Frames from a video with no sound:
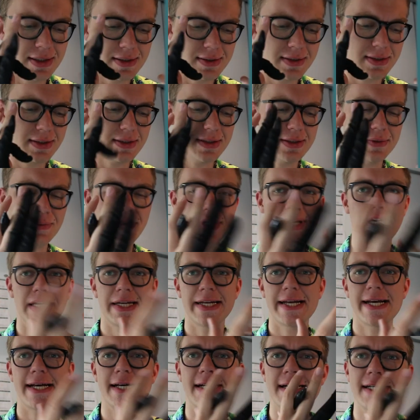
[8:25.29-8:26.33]
we
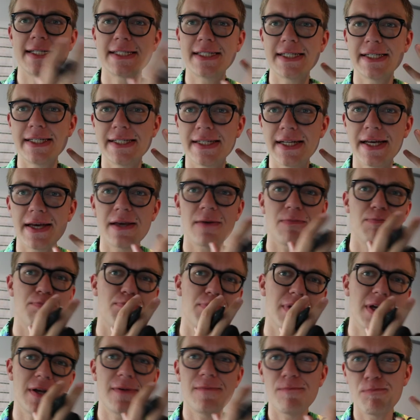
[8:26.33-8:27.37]
can add in a
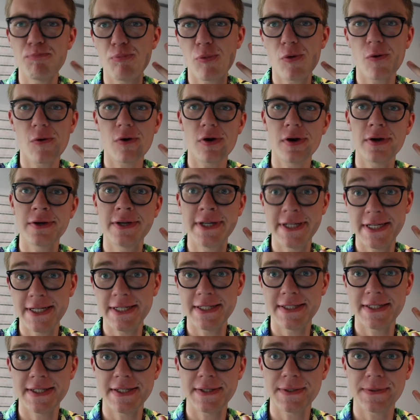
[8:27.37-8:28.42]
bit more
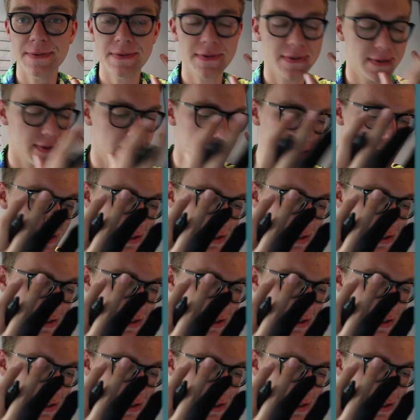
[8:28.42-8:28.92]
details.